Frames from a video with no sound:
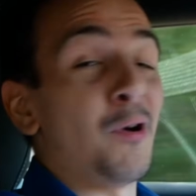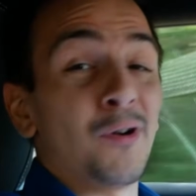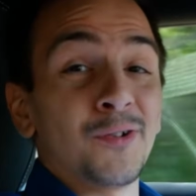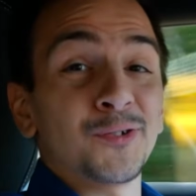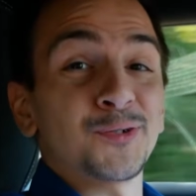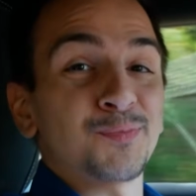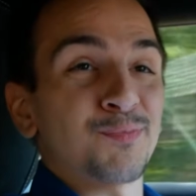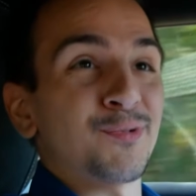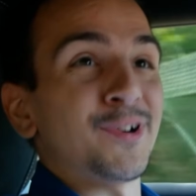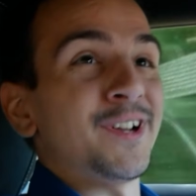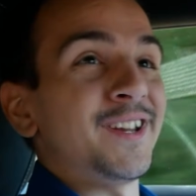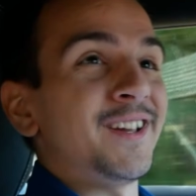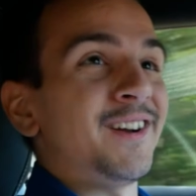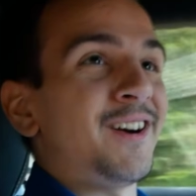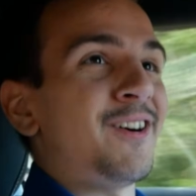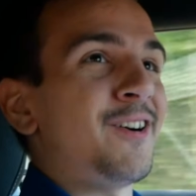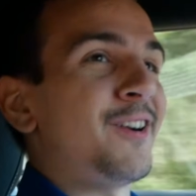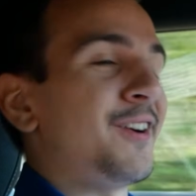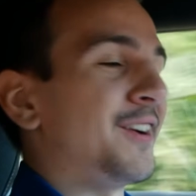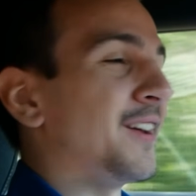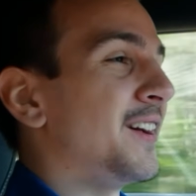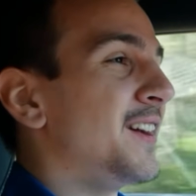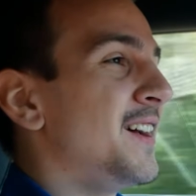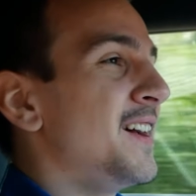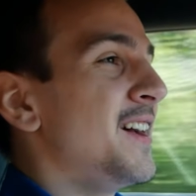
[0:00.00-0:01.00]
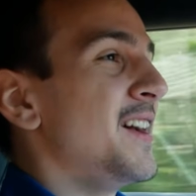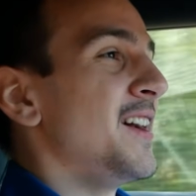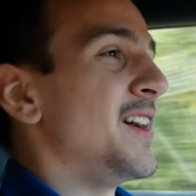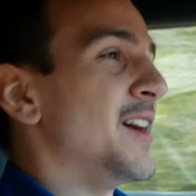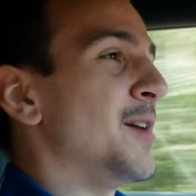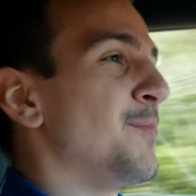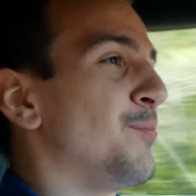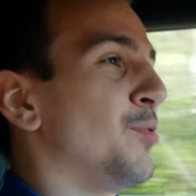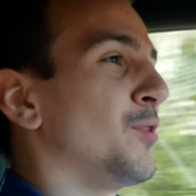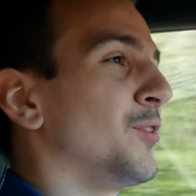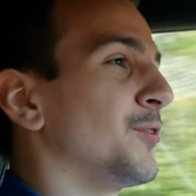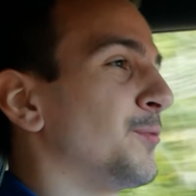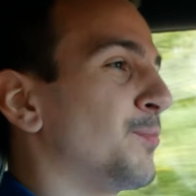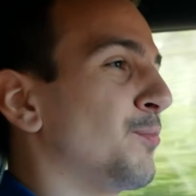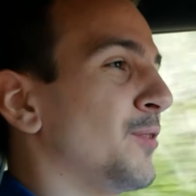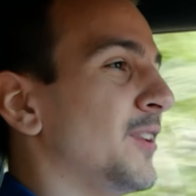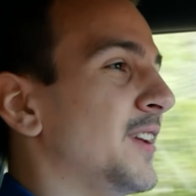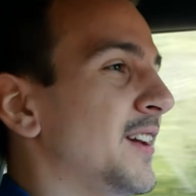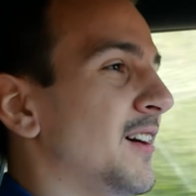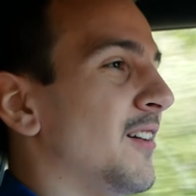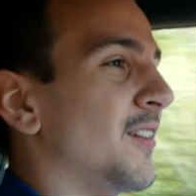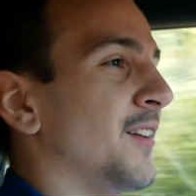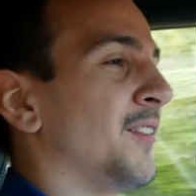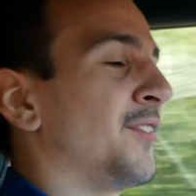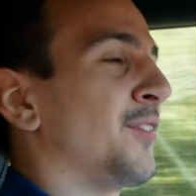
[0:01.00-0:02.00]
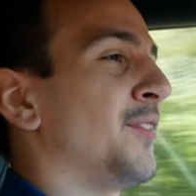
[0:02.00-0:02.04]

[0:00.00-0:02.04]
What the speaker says: pulls pretty hard. It pulls pretty hard.